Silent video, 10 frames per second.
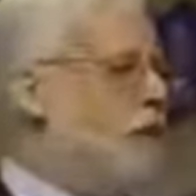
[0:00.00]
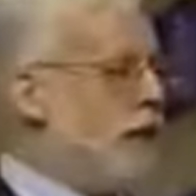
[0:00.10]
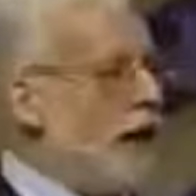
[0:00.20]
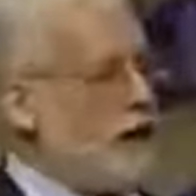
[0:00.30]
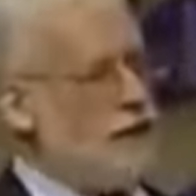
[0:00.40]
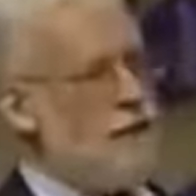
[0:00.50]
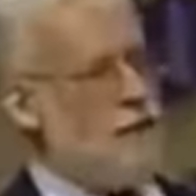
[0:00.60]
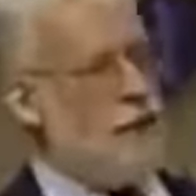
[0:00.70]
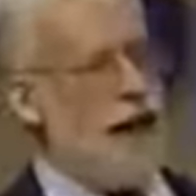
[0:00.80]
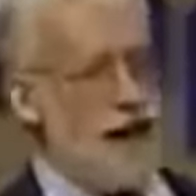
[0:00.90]
We had the
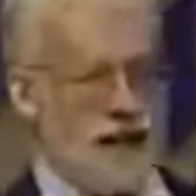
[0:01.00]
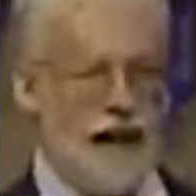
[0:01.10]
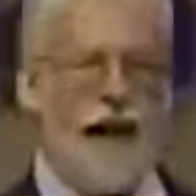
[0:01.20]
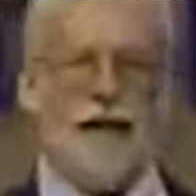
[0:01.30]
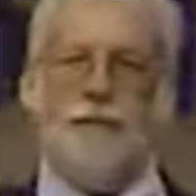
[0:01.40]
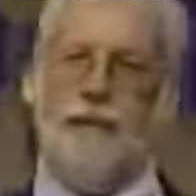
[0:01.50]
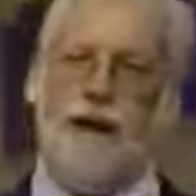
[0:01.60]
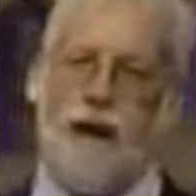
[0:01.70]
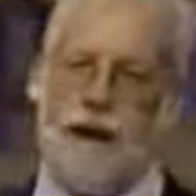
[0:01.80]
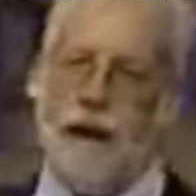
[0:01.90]
full light of the gospel
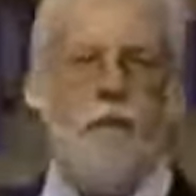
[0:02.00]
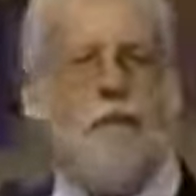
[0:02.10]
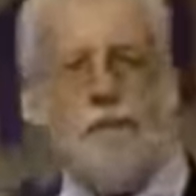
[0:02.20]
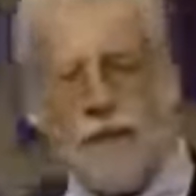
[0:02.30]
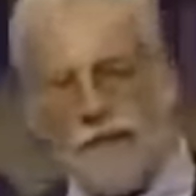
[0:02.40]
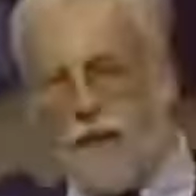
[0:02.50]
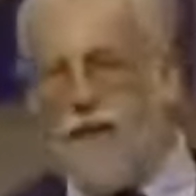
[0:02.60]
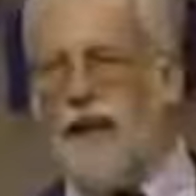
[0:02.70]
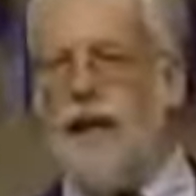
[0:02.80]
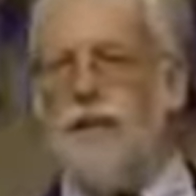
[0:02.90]
and all of that. Well, for the
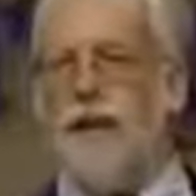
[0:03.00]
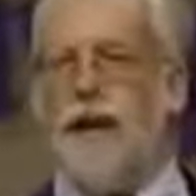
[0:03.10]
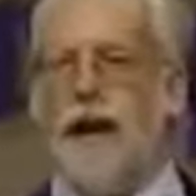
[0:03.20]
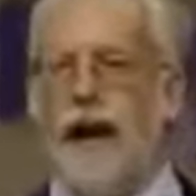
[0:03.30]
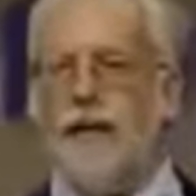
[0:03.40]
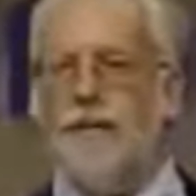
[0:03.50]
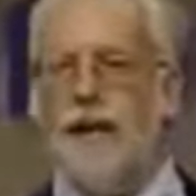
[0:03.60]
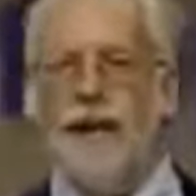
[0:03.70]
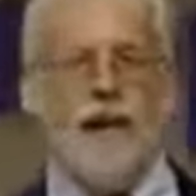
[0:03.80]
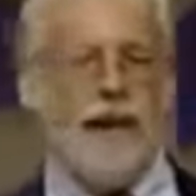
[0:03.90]
first time in my life,